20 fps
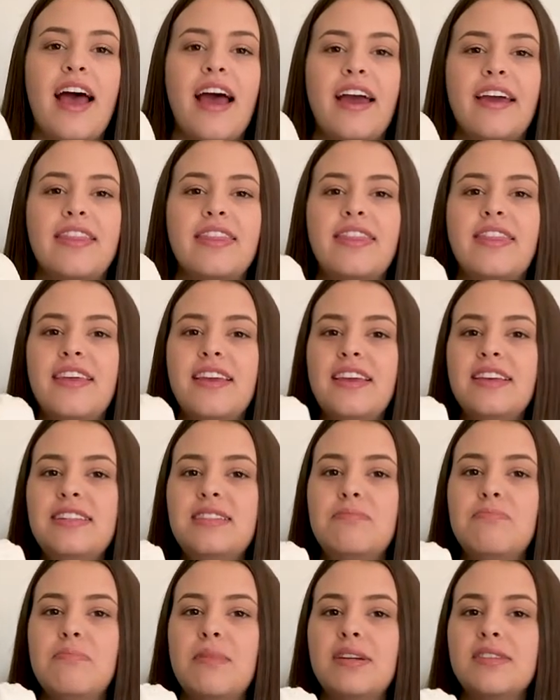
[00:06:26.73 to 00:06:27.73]
I think
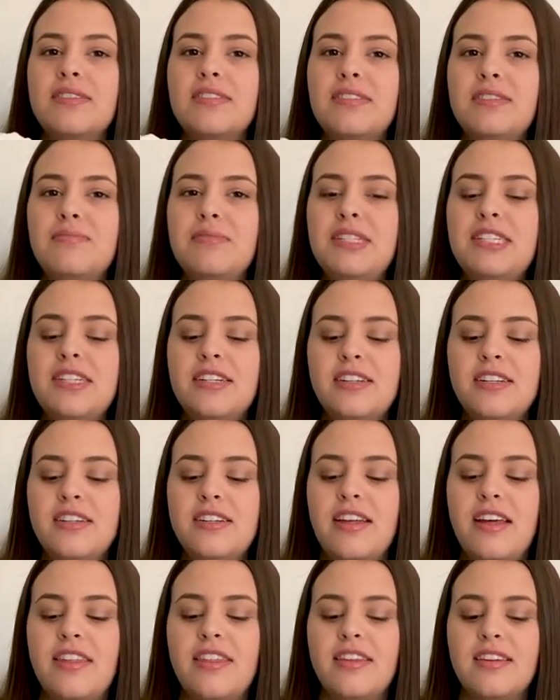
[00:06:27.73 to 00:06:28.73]
it's muslin material,
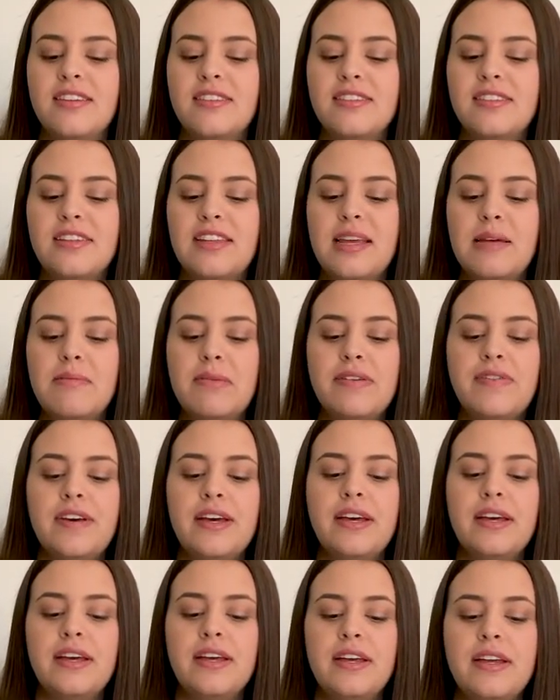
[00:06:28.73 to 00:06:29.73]
I think is the name of
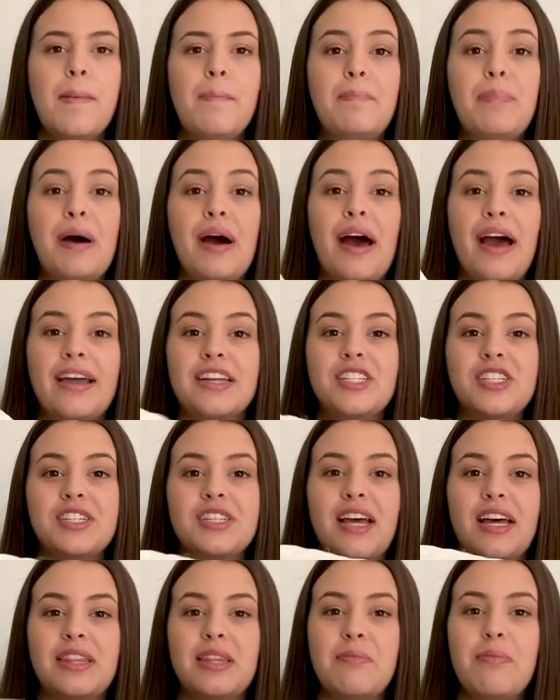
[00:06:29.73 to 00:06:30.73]
it but I just
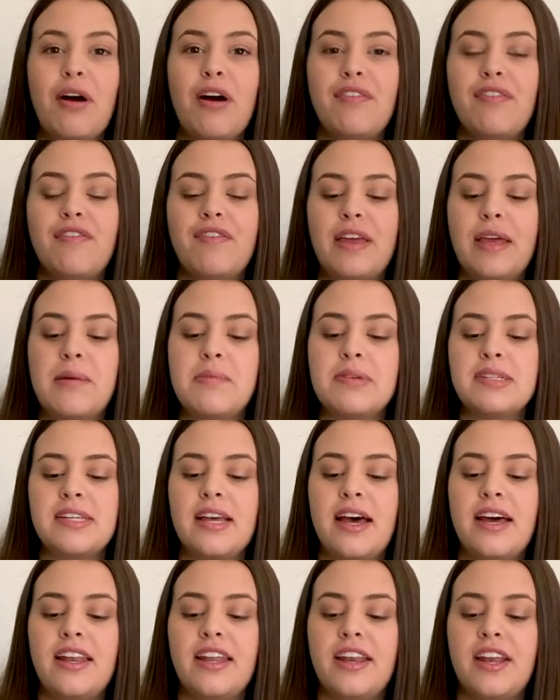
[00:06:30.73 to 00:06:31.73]
got them off of
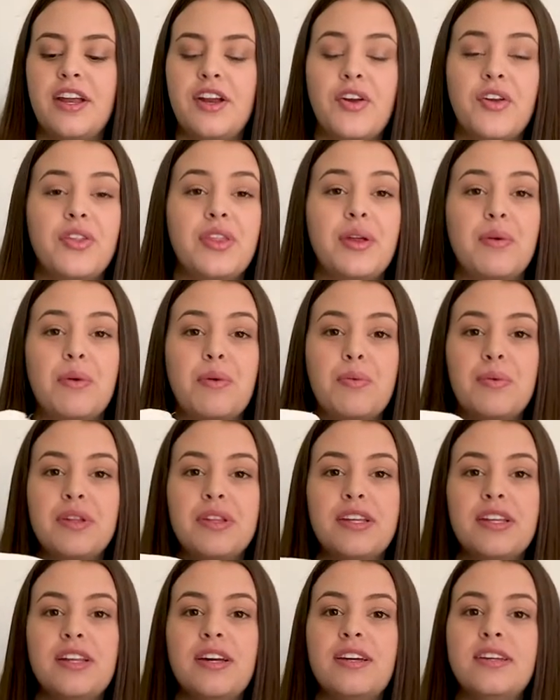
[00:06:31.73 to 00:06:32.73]
Amazon and I heard they were
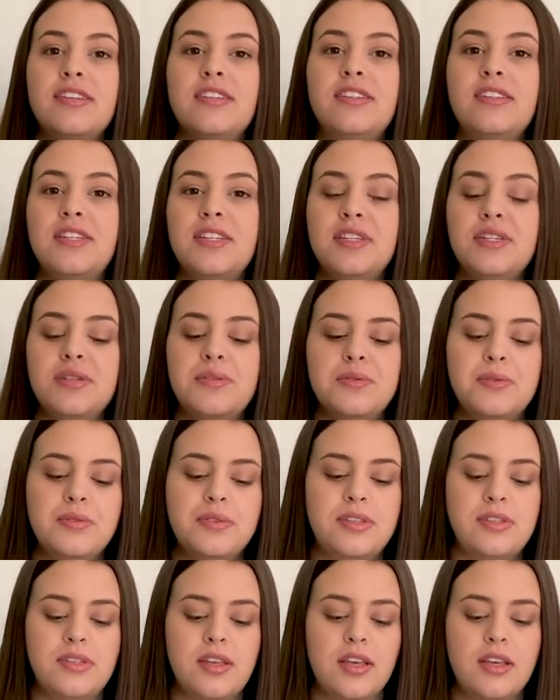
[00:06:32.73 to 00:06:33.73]
really nice to
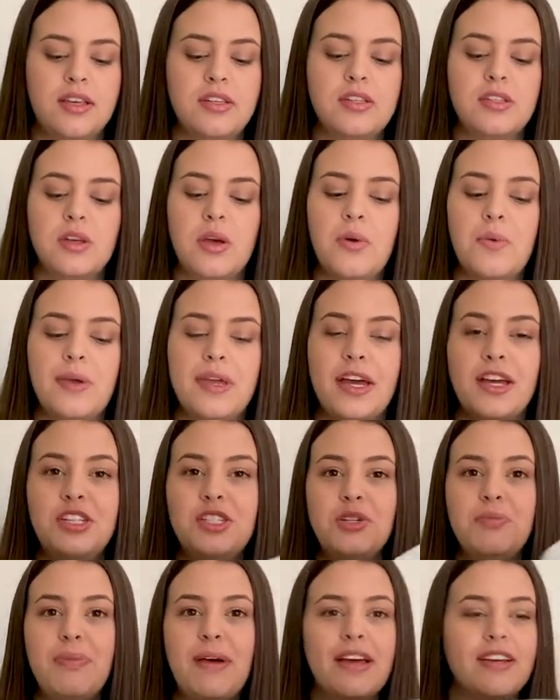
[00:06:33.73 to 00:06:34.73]
use. So we got
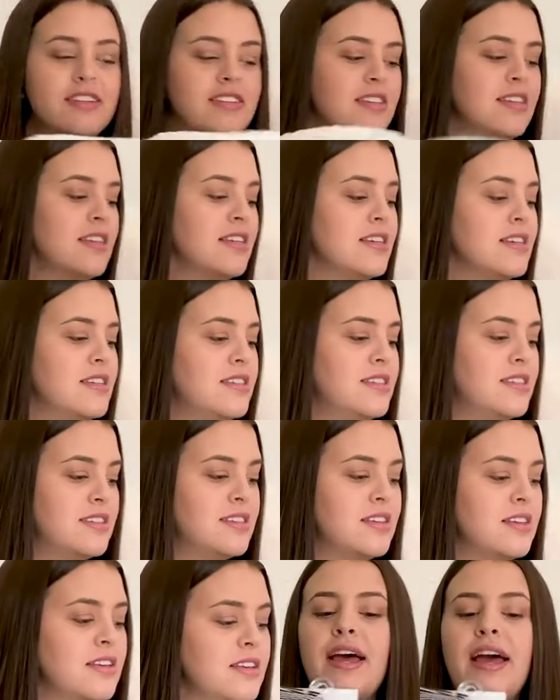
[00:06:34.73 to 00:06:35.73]
two packs of
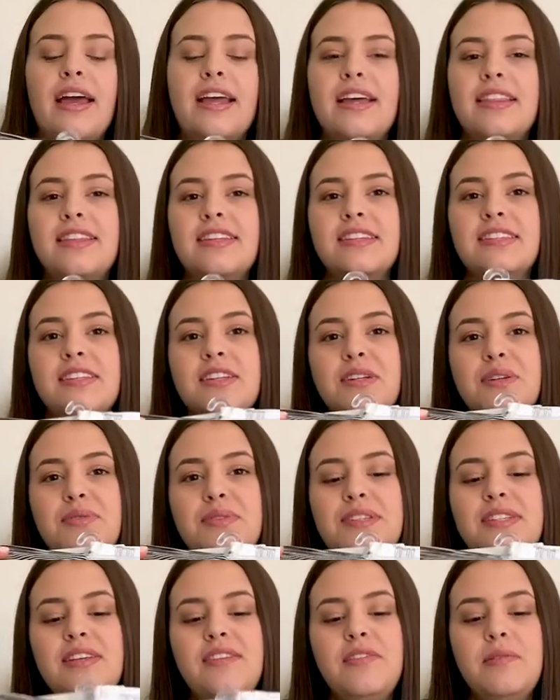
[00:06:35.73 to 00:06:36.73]
these. I got these little
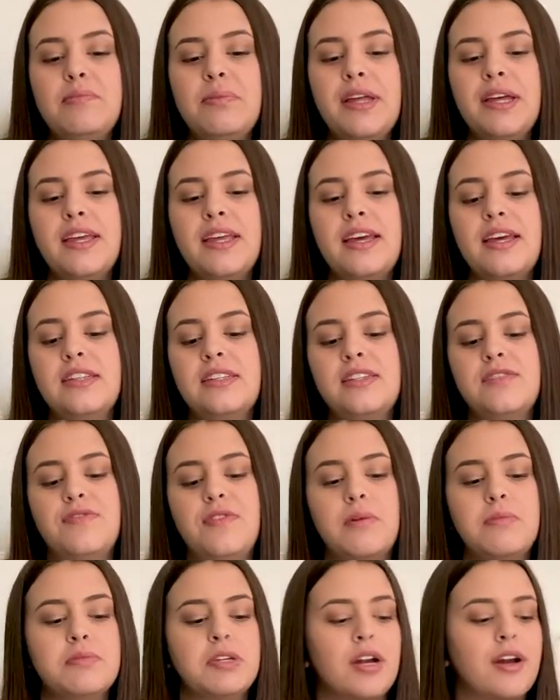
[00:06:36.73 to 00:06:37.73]
receiving blankets
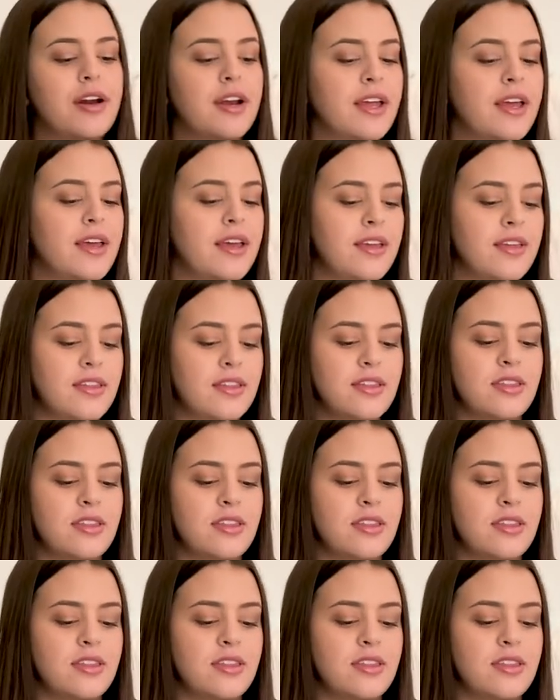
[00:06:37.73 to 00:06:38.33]
from Target.